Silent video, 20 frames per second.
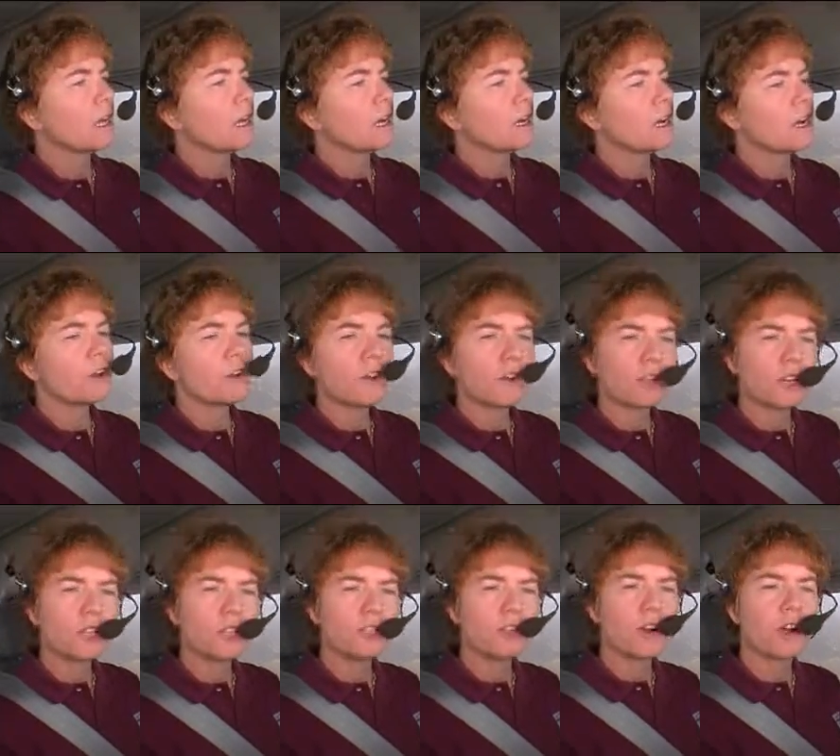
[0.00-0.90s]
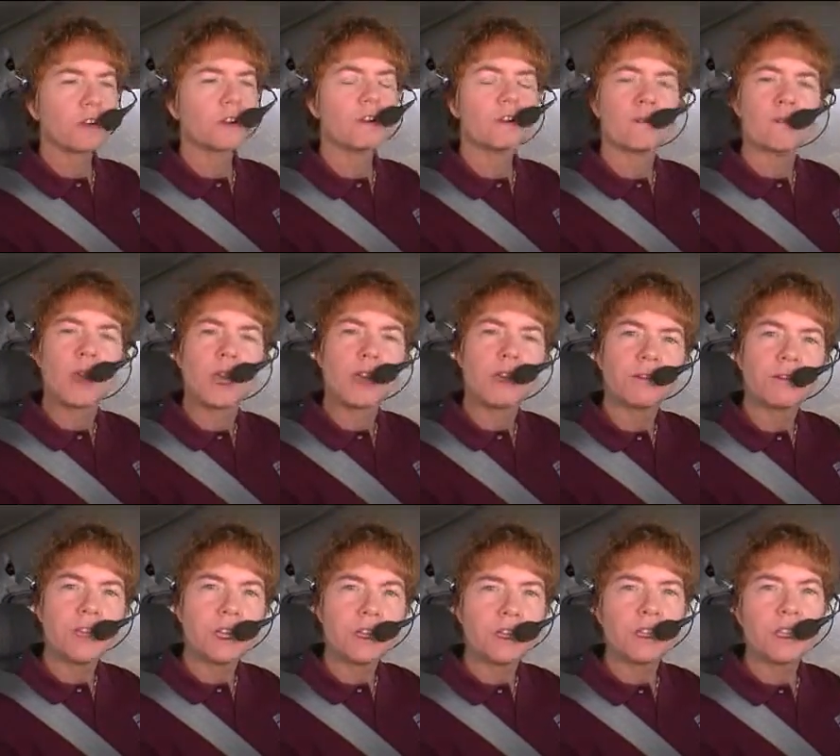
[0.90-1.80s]
Now, your instructor may have
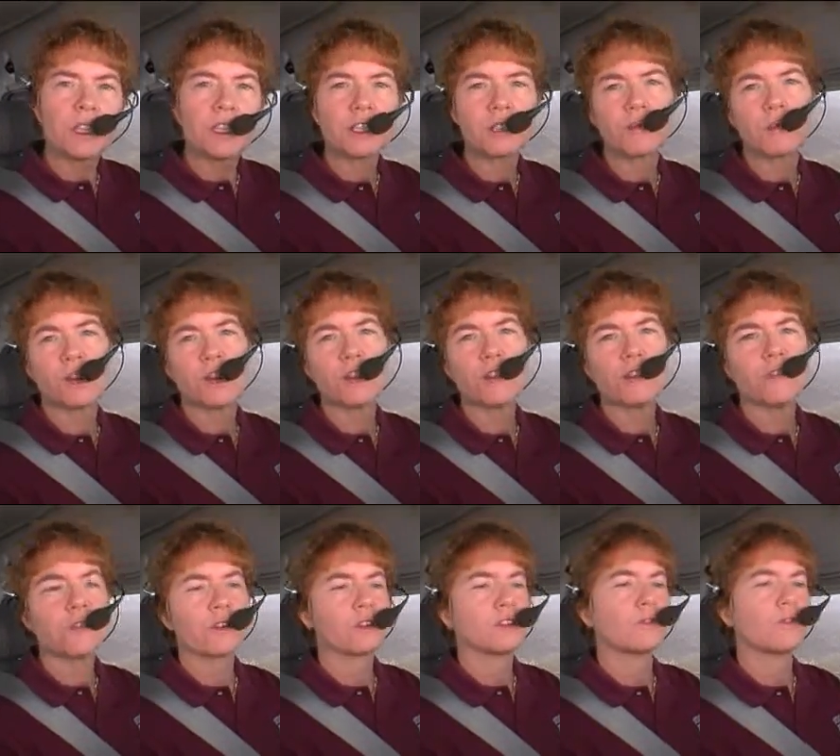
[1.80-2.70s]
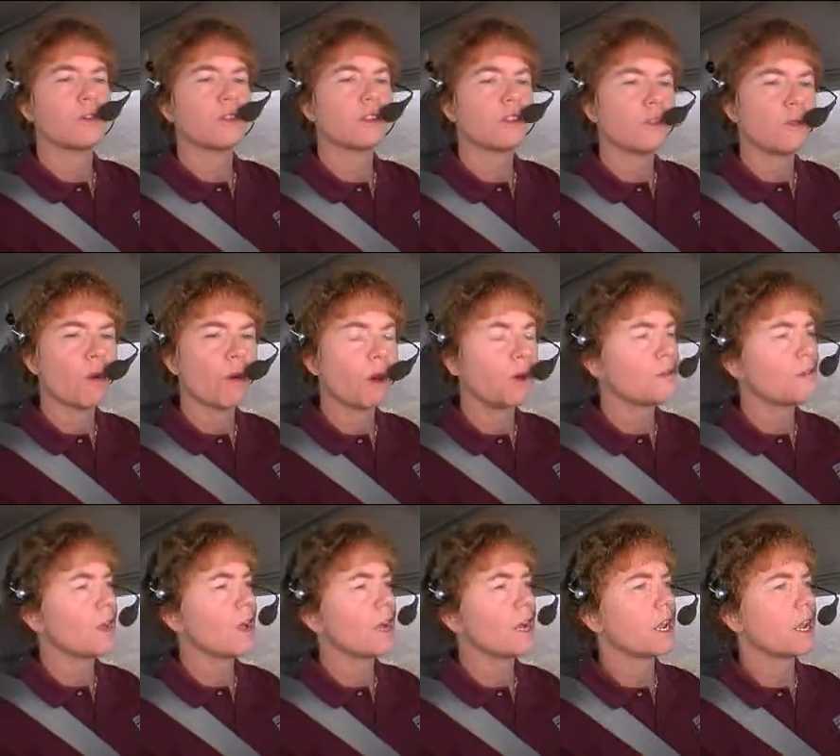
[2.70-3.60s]
done these maneuvers with you
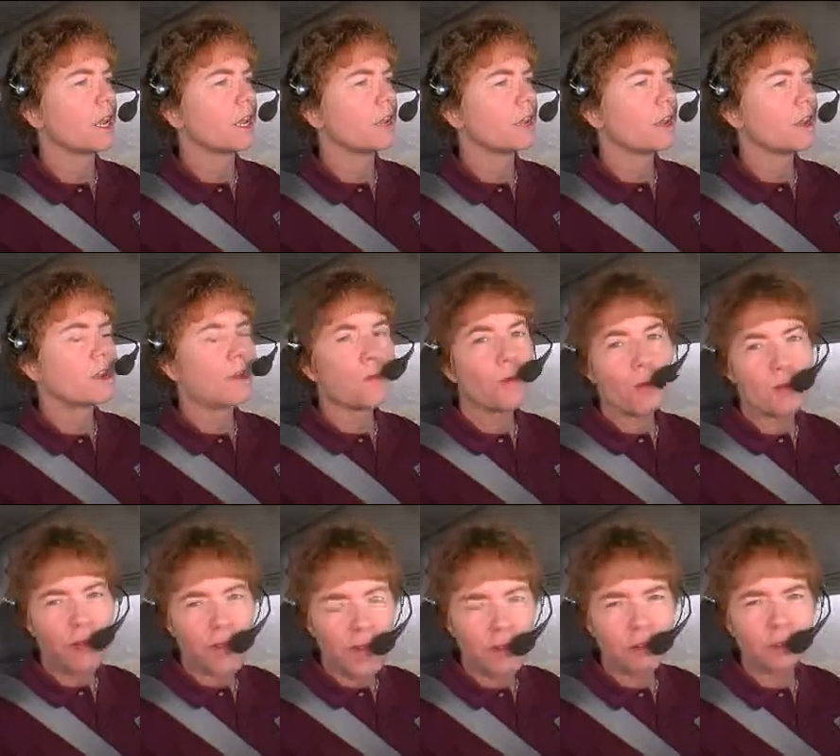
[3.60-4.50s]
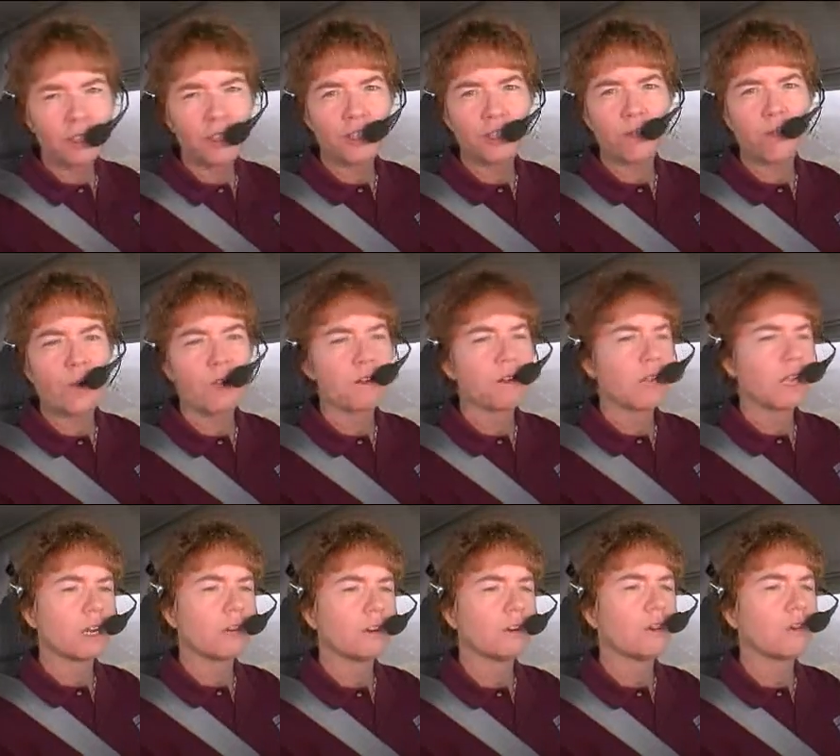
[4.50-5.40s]
already without your
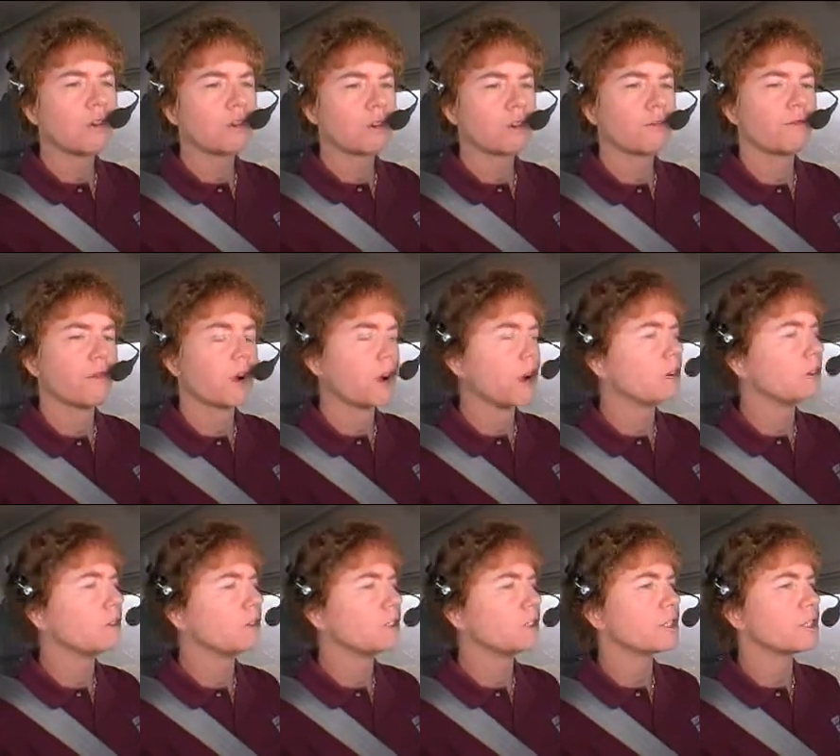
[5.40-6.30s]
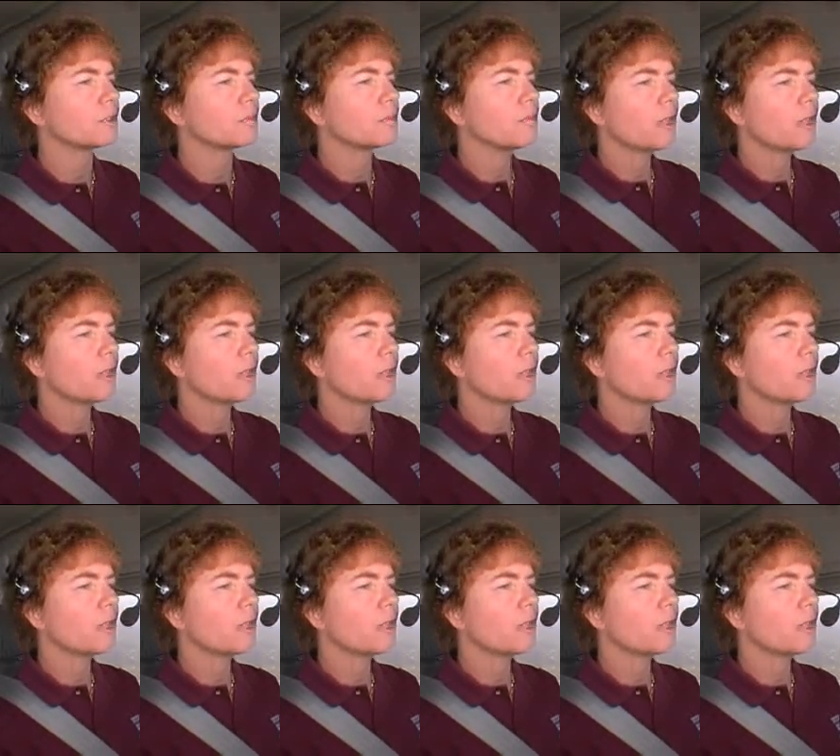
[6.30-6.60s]
wearing a hood or foggles.